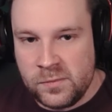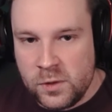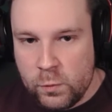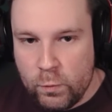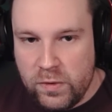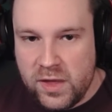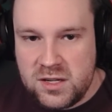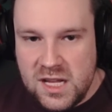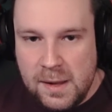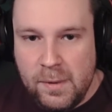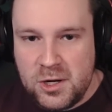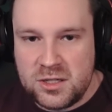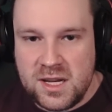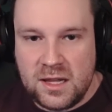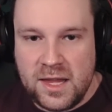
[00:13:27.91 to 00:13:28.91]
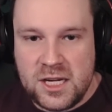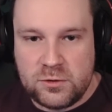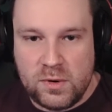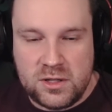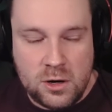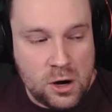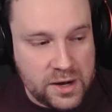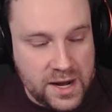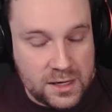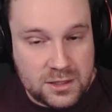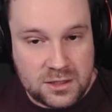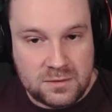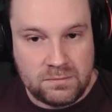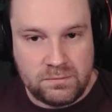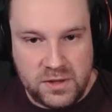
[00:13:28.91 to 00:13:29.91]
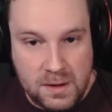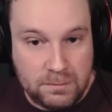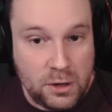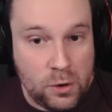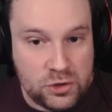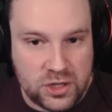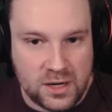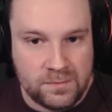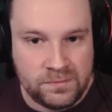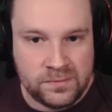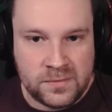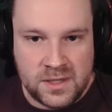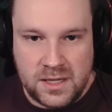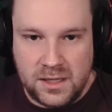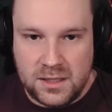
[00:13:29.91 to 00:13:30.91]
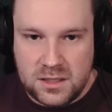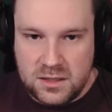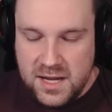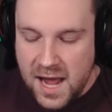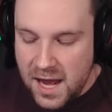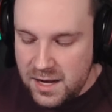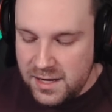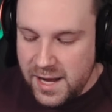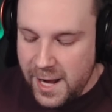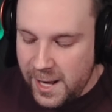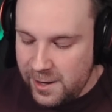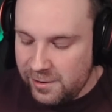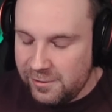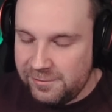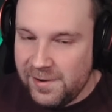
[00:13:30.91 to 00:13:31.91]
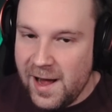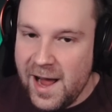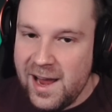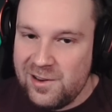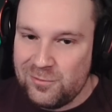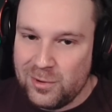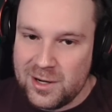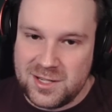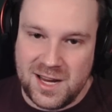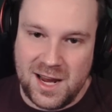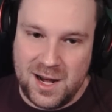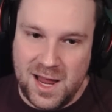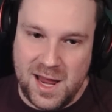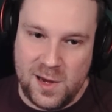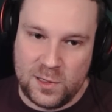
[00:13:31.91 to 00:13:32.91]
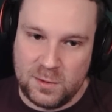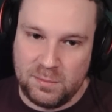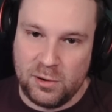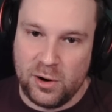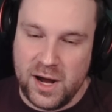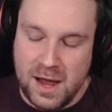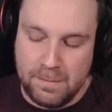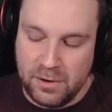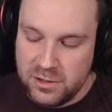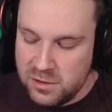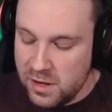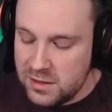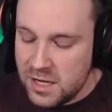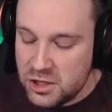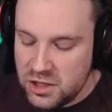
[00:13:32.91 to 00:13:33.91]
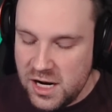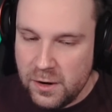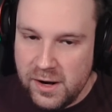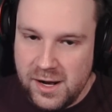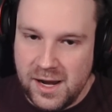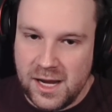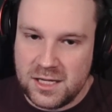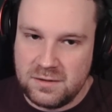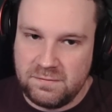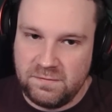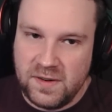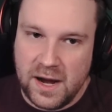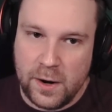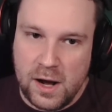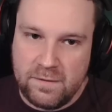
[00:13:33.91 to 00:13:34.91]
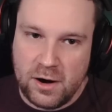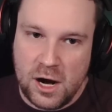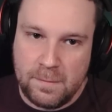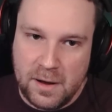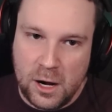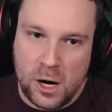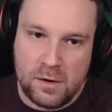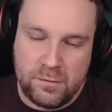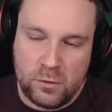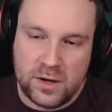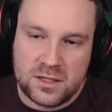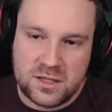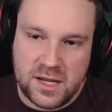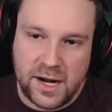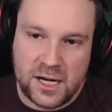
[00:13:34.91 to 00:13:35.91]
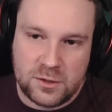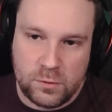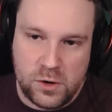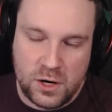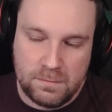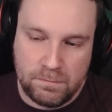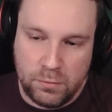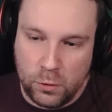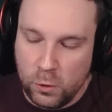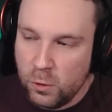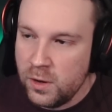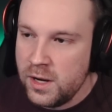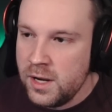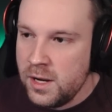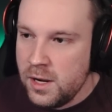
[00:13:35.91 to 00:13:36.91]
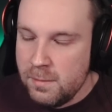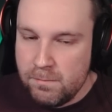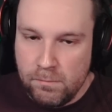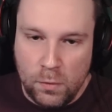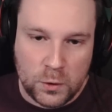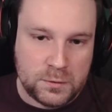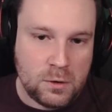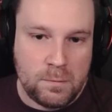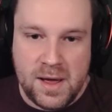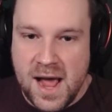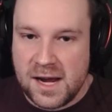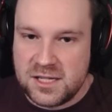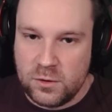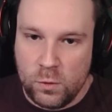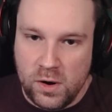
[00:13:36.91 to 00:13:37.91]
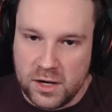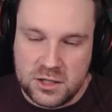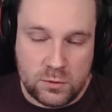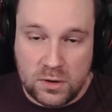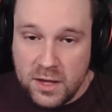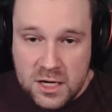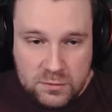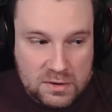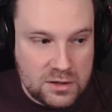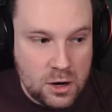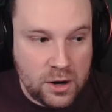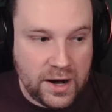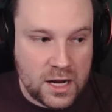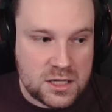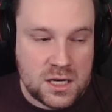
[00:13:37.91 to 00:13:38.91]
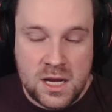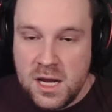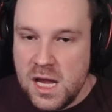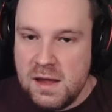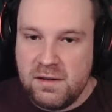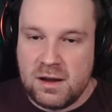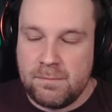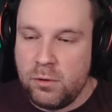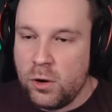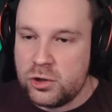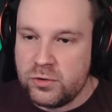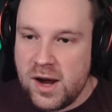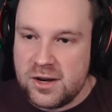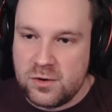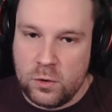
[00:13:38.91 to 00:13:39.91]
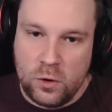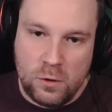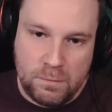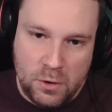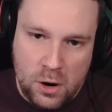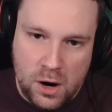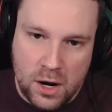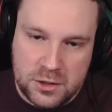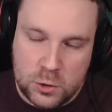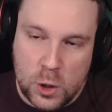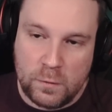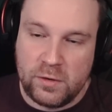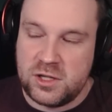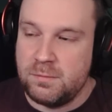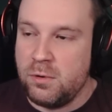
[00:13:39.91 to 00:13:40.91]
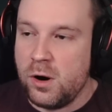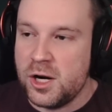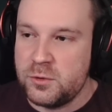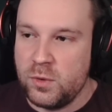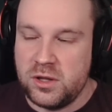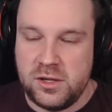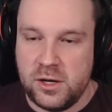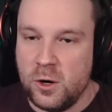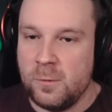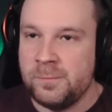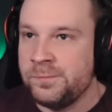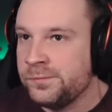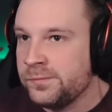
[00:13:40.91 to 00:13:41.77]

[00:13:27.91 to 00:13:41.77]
When this damages at least 3 targets, the implosion instead gain 5% haste per imp. So this legendary is very, very powerful in settings where you can pull multiple packs at once, or at least 3 targets. If you can pull trash onto a boss, or if it's a boss with, you know,